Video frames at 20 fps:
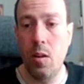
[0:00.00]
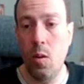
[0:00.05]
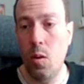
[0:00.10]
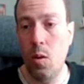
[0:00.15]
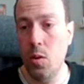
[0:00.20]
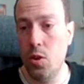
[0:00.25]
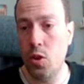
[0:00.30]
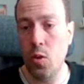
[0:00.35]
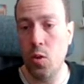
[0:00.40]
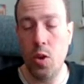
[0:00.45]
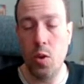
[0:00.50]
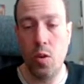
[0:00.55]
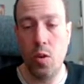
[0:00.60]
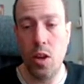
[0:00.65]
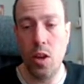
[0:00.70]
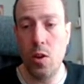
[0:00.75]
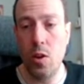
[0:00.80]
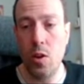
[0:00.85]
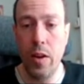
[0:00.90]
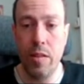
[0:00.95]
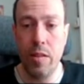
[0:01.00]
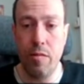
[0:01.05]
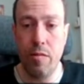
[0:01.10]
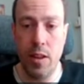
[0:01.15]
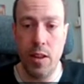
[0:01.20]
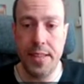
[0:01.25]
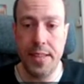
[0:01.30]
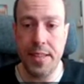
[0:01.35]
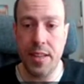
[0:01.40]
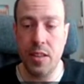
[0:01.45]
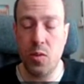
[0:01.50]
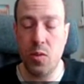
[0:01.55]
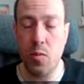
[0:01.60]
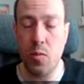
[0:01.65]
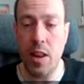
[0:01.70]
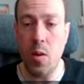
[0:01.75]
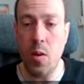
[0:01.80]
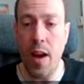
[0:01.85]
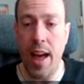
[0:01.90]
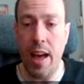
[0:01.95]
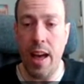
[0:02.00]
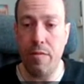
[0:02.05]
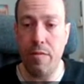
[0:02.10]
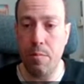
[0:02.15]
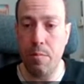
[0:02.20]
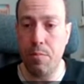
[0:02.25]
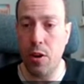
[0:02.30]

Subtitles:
Also, you can do it, for instance, when you have a